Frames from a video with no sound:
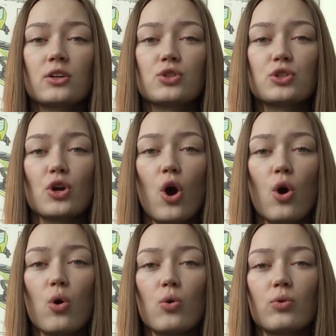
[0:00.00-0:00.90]

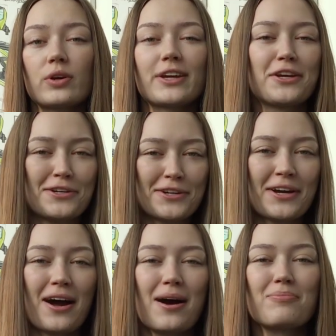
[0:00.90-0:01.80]
So here
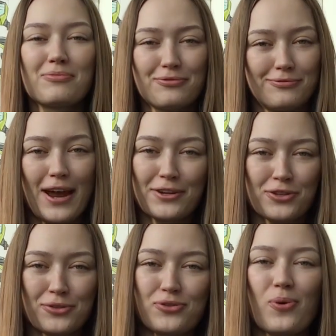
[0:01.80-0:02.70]
come
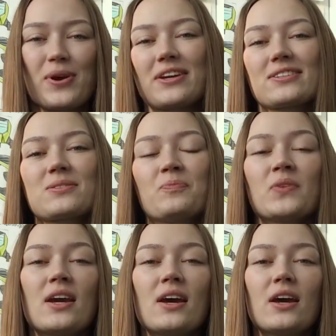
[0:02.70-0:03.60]
vector drawings.
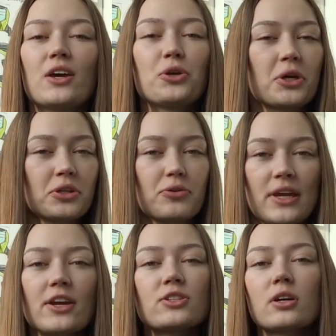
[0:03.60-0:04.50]
You can
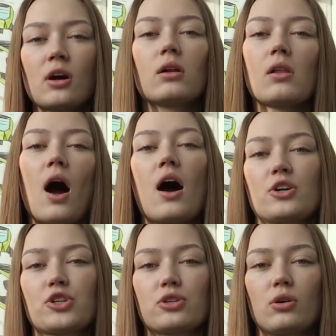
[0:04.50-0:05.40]
create a
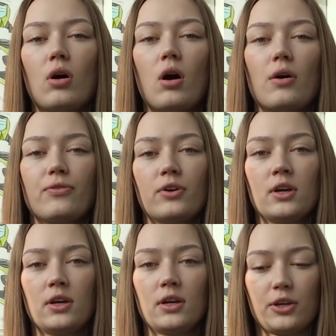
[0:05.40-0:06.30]
collage of
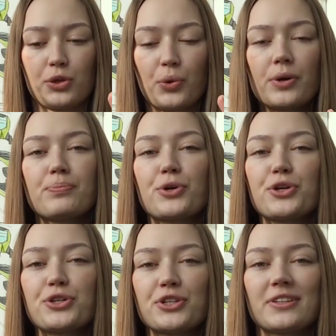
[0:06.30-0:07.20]
your
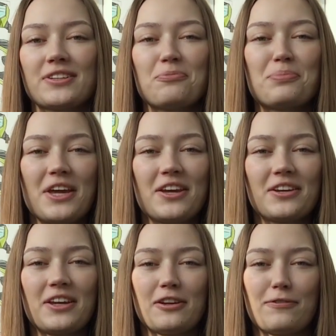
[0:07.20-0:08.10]
person
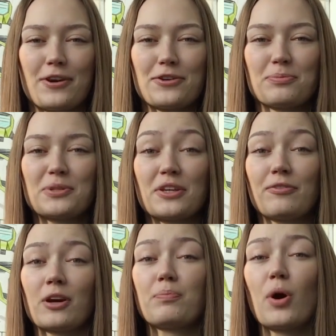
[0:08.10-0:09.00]
being in a very
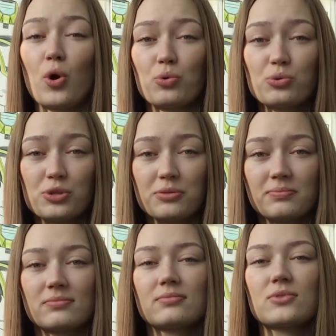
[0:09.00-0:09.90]
specific pose
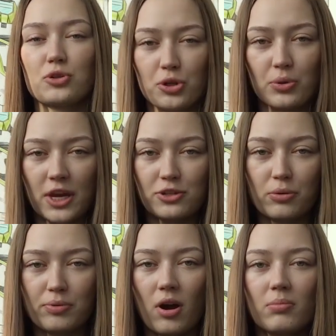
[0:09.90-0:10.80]
to showcase
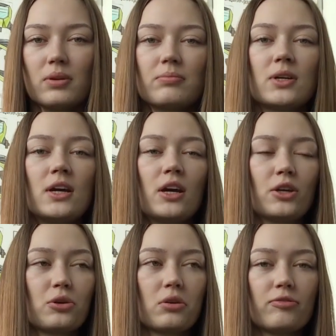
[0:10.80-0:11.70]
your problem.
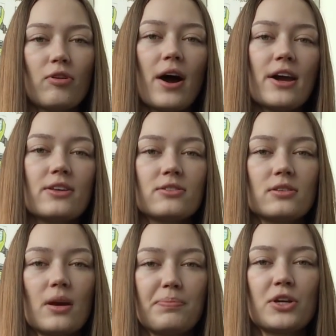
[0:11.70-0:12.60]
You can find
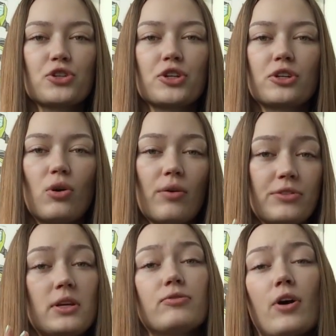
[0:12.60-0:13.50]
a picture of
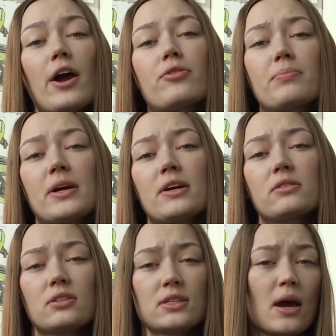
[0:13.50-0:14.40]
the
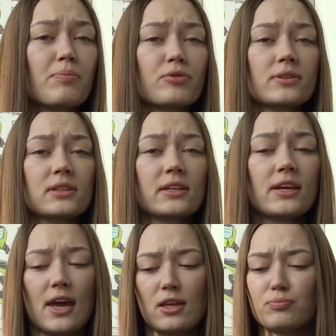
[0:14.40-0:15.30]
environment
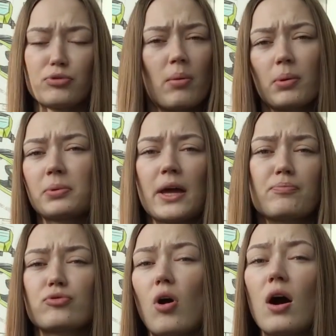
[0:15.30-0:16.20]
separately and probably a
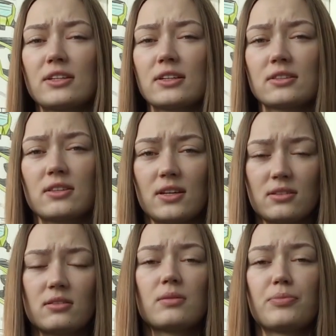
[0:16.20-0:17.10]
product
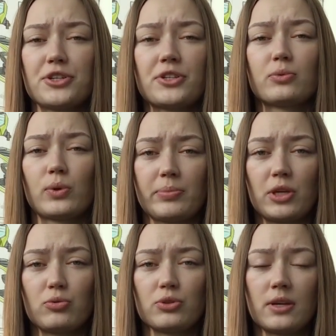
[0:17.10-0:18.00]
that the person will be
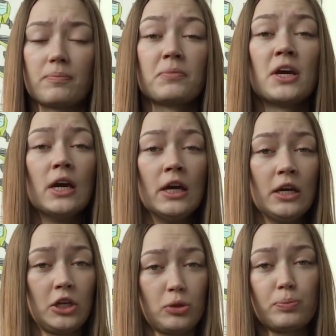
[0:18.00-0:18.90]
using.
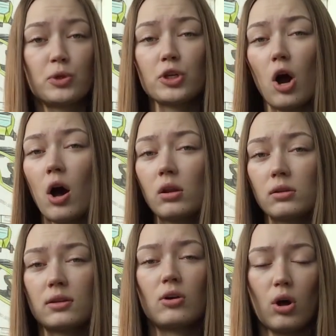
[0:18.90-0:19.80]
You put
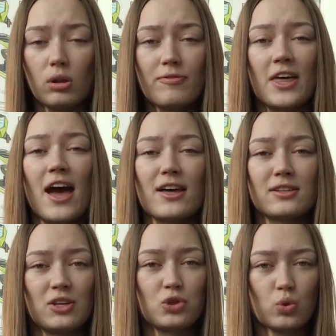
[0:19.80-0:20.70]
all of
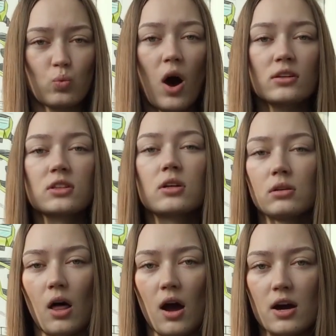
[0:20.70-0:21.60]
that into one
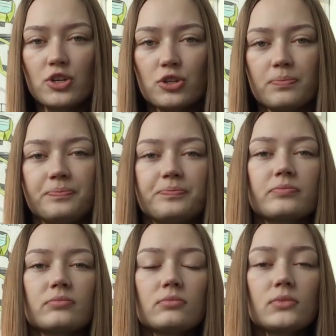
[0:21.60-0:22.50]
collage,
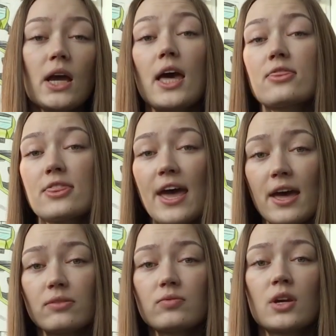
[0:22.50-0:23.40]
and
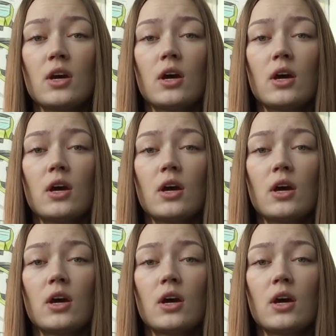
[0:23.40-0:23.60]
then